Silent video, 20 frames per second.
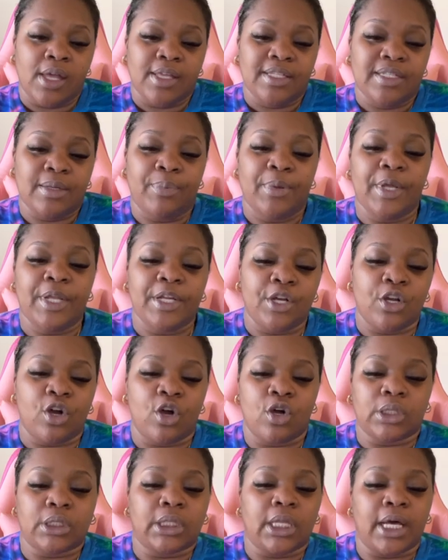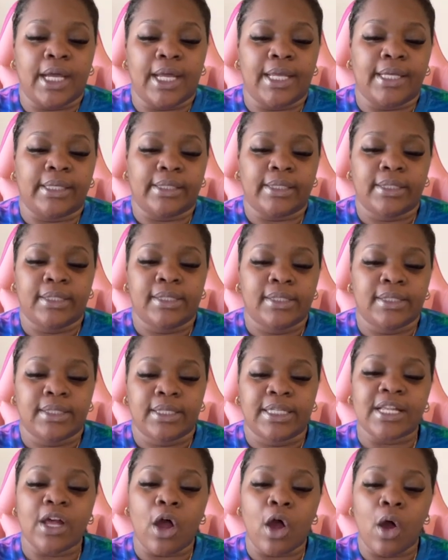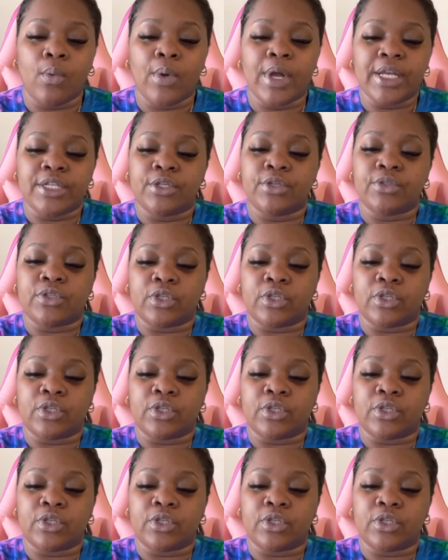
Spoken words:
depending on, like, because I always use